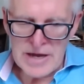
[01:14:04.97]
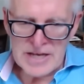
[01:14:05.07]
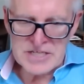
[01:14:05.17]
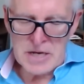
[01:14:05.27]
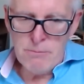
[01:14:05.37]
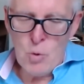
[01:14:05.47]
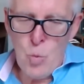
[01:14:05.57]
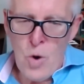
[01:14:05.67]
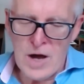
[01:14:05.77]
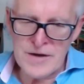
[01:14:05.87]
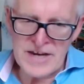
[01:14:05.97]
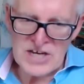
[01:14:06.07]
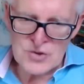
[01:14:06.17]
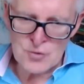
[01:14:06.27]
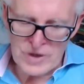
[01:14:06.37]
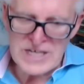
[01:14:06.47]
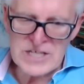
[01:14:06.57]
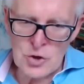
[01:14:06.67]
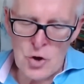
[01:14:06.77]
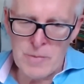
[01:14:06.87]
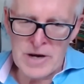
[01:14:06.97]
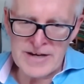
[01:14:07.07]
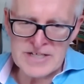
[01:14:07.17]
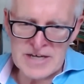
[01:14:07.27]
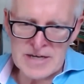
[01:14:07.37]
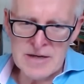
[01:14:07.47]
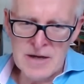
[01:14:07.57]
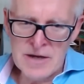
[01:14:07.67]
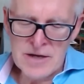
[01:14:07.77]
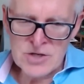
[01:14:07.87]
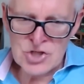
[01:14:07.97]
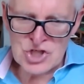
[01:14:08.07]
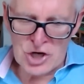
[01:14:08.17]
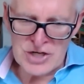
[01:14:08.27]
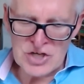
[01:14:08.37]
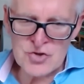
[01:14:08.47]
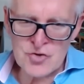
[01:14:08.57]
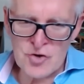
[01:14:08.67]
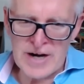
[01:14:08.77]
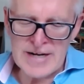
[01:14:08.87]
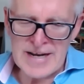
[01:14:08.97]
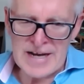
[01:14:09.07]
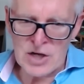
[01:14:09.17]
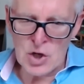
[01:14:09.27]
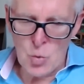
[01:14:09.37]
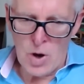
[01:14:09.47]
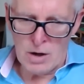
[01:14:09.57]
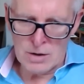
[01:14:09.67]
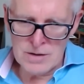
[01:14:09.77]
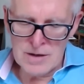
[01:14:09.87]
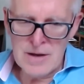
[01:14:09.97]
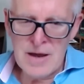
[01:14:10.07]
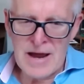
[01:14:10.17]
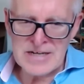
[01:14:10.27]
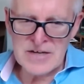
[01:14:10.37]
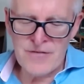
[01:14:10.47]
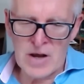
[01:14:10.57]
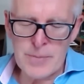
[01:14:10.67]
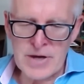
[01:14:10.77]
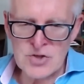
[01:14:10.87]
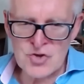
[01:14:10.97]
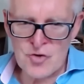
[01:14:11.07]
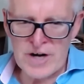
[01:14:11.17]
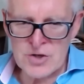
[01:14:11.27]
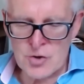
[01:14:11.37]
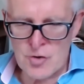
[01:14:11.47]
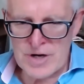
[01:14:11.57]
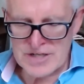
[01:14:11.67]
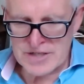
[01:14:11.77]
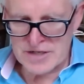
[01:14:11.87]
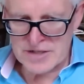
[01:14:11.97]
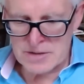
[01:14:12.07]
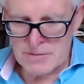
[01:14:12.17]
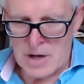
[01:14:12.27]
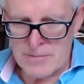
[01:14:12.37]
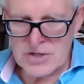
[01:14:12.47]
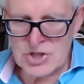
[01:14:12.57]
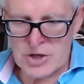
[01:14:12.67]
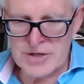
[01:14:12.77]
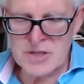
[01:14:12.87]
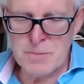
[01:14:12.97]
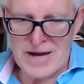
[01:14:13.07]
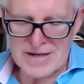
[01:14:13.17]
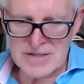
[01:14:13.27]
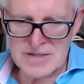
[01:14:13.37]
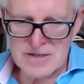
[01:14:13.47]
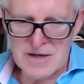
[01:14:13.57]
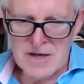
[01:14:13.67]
It's number one is redenominating Chinese trade in yuan and developing a trade credit system among Chinese banks.